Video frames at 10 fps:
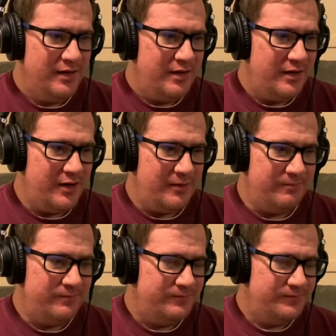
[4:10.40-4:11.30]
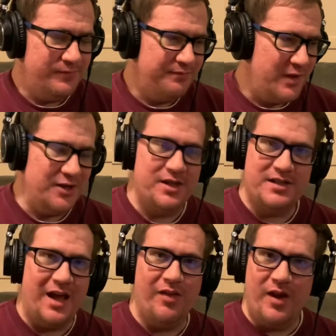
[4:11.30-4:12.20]

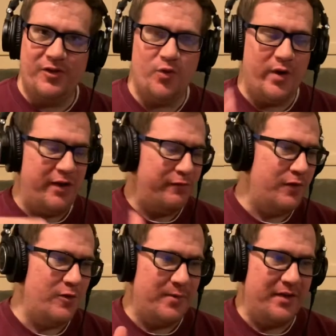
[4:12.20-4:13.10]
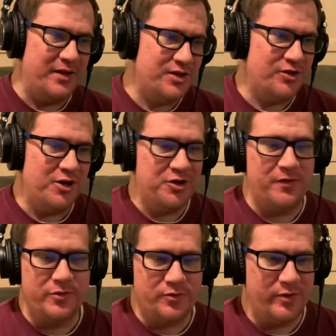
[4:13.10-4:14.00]
I like the way it flowed, man. That structure
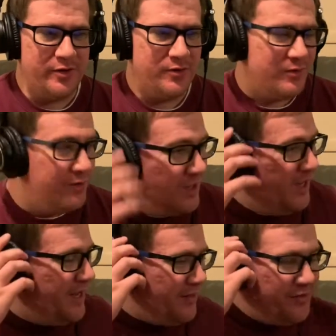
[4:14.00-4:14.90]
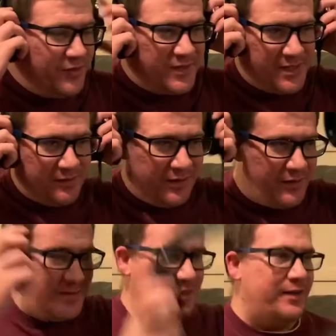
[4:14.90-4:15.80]
was really cool. And then those
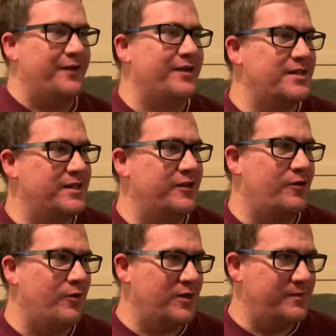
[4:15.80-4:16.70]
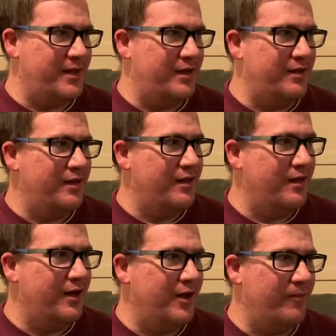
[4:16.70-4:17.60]
lyrics in the chorus, man,
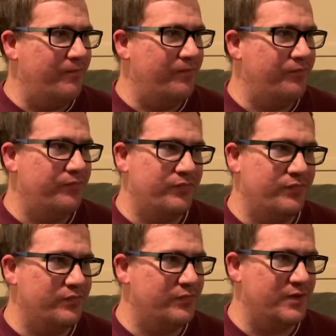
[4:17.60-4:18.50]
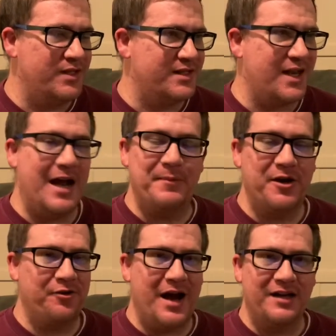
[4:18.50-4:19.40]
the sky may
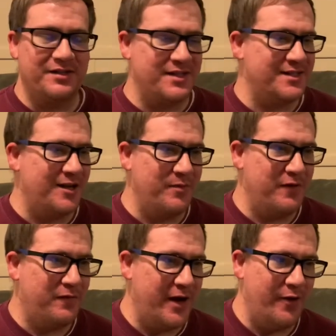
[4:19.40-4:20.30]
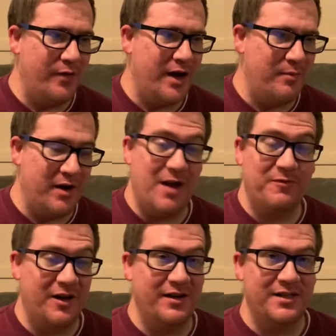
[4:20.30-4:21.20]
crack, the sun may fade away, but I'm
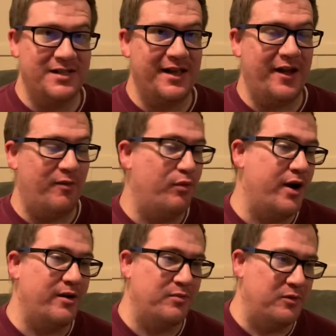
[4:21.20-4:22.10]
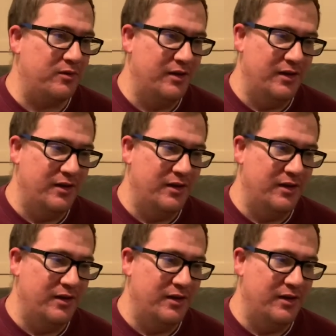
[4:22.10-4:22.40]
gonna stay unbreakable.